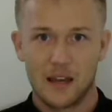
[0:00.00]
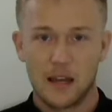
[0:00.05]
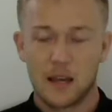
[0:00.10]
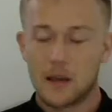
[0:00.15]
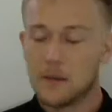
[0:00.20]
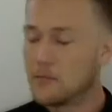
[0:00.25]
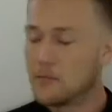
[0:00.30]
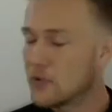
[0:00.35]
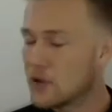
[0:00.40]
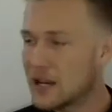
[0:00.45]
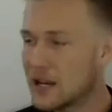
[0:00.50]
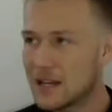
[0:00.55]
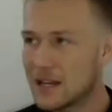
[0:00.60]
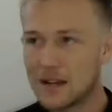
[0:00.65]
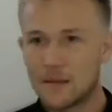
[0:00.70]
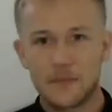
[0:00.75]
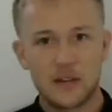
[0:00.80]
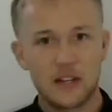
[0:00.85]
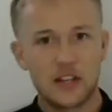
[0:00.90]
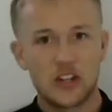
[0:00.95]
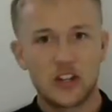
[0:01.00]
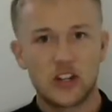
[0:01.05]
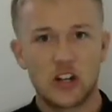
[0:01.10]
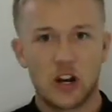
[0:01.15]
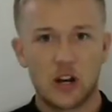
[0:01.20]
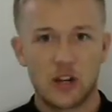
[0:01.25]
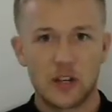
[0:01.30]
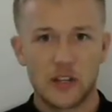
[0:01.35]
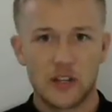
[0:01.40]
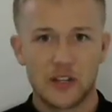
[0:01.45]
break it up into
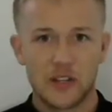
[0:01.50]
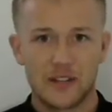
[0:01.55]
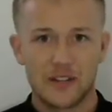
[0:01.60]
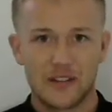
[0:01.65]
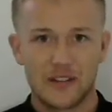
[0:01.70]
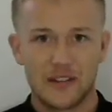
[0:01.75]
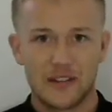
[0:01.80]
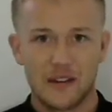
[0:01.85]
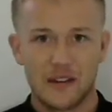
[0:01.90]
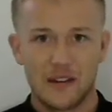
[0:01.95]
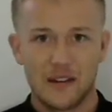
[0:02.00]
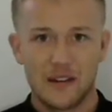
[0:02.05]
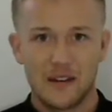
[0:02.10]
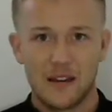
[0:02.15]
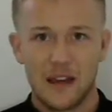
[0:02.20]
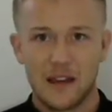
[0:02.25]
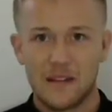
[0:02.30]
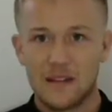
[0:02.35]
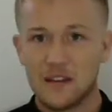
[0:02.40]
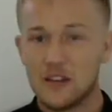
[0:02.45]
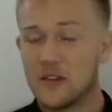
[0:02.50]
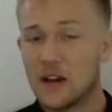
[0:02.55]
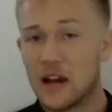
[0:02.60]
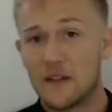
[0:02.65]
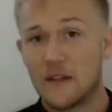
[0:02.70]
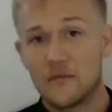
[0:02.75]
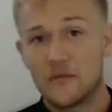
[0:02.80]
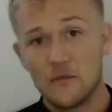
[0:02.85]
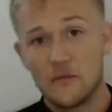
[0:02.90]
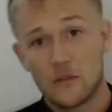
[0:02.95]
chunks, and then you
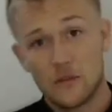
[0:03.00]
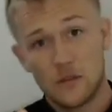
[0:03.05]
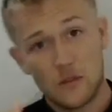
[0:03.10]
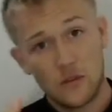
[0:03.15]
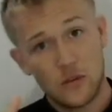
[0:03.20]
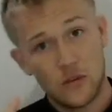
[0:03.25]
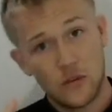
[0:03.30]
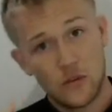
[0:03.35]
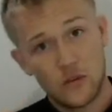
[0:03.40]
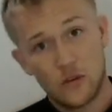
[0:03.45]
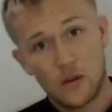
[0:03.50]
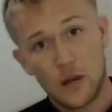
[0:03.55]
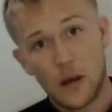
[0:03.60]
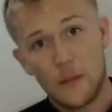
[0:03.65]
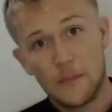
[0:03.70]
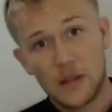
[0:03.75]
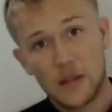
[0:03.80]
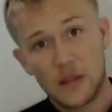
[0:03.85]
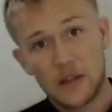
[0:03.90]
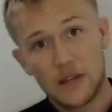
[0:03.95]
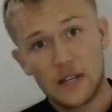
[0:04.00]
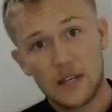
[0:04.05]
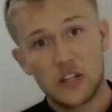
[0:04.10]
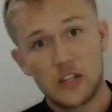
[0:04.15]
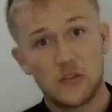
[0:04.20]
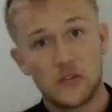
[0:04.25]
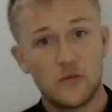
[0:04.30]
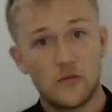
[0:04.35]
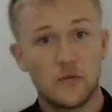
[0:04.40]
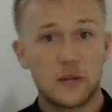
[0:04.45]
have your ability
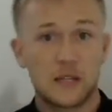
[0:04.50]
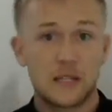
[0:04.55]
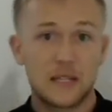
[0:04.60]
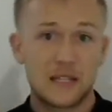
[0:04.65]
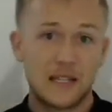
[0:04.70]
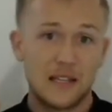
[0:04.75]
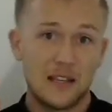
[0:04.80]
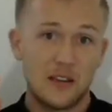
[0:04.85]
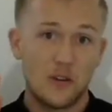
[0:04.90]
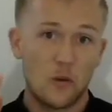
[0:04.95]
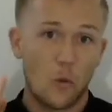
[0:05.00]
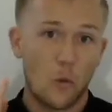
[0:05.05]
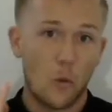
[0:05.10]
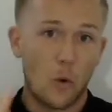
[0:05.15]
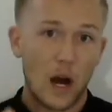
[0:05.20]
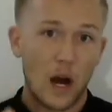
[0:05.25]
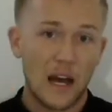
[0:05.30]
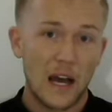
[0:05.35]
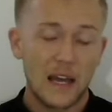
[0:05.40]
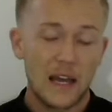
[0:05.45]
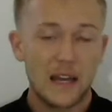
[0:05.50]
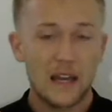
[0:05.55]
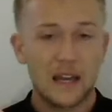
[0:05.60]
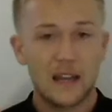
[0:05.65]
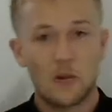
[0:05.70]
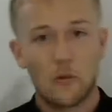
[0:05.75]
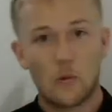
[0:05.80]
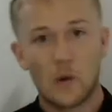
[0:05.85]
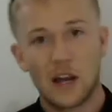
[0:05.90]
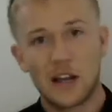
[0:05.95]
to see why
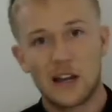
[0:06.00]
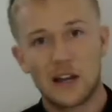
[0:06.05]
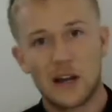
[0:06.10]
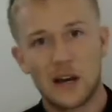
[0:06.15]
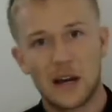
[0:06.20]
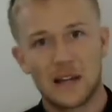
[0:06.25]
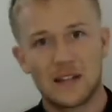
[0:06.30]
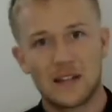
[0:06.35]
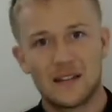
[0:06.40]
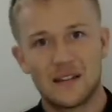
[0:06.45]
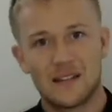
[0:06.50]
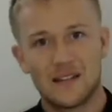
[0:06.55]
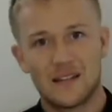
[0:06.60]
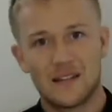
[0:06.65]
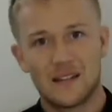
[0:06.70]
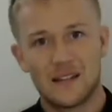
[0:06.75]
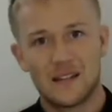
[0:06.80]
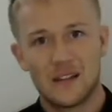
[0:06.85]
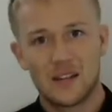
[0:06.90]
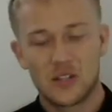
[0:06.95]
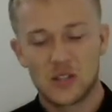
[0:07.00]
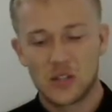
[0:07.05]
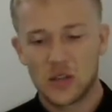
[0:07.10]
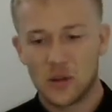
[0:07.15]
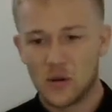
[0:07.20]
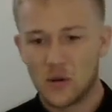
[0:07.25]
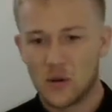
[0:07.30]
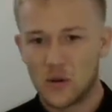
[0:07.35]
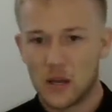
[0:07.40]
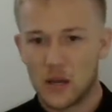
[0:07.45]
and why not.
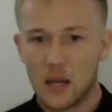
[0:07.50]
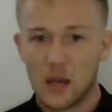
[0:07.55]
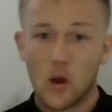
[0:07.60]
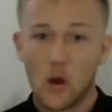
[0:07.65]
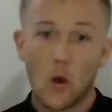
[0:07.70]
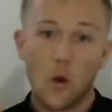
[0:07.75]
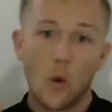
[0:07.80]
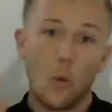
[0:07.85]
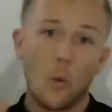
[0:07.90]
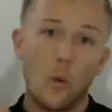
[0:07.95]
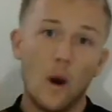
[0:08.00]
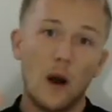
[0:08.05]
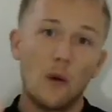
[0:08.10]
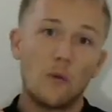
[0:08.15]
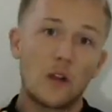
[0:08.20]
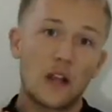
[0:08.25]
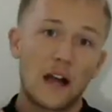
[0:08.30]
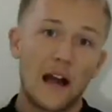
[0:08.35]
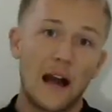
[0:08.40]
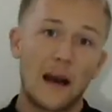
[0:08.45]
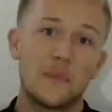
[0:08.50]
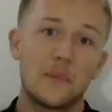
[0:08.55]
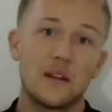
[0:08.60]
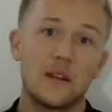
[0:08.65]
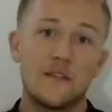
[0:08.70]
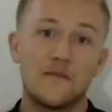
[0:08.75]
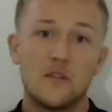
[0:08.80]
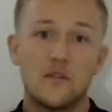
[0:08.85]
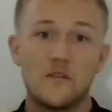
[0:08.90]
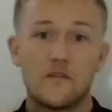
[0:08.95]
So, what will happen
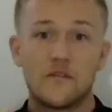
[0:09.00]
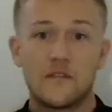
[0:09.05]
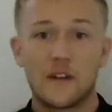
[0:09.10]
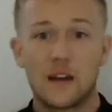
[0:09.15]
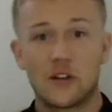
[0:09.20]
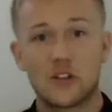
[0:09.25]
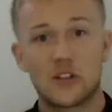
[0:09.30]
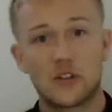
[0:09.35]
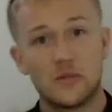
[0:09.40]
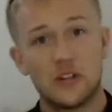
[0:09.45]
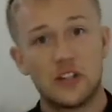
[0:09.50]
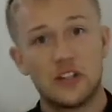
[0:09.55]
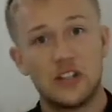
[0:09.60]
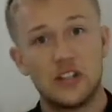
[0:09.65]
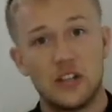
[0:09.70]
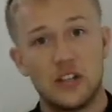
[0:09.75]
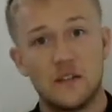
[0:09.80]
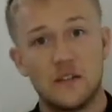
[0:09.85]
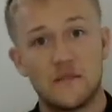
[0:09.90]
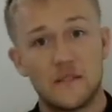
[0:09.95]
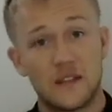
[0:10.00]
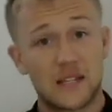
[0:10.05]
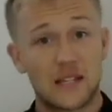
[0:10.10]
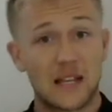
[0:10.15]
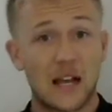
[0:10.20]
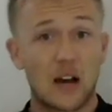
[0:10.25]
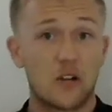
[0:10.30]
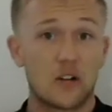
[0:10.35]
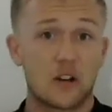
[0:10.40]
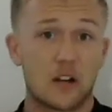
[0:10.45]
if you fail to achieve this
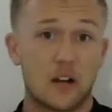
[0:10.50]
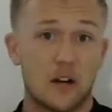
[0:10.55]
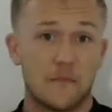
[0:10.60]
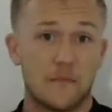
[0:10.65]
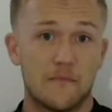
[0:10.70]
outcome?